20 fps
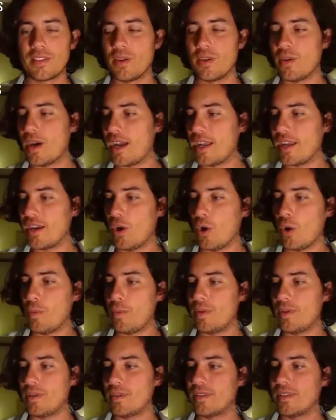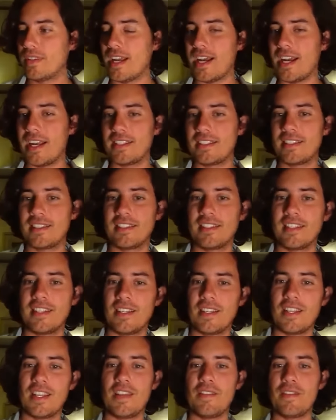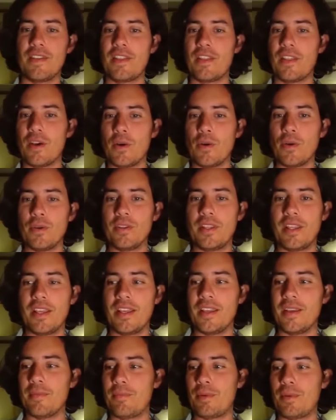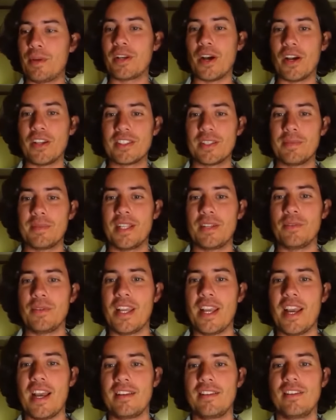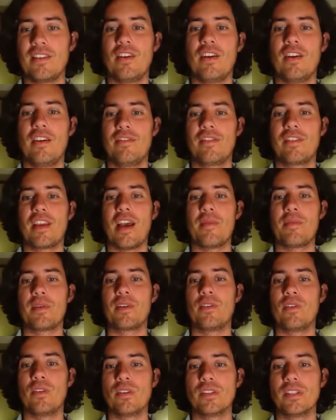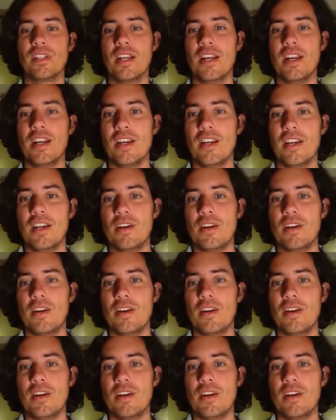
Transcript: So I hope that even though the pre-concept that we had of Capricorn,